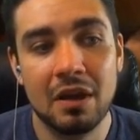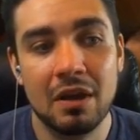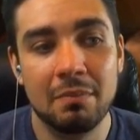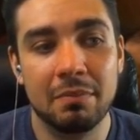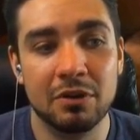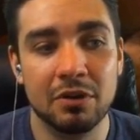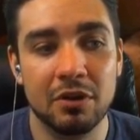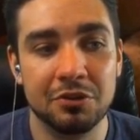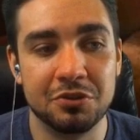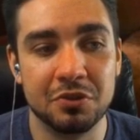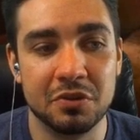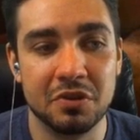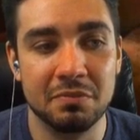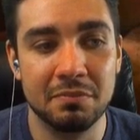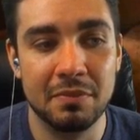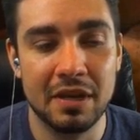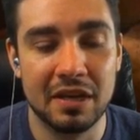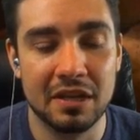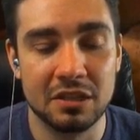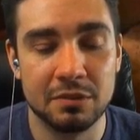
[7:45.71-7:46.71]
but also to
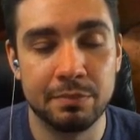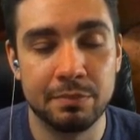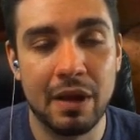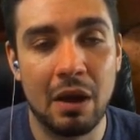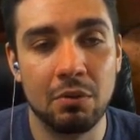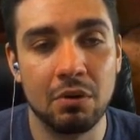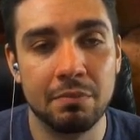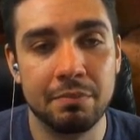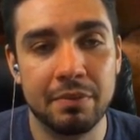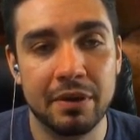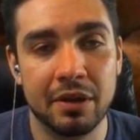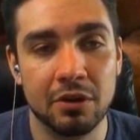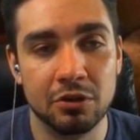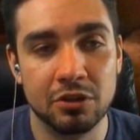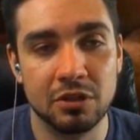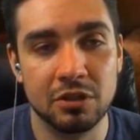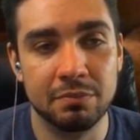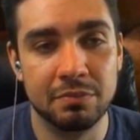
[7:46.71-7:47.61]
make its power bigger to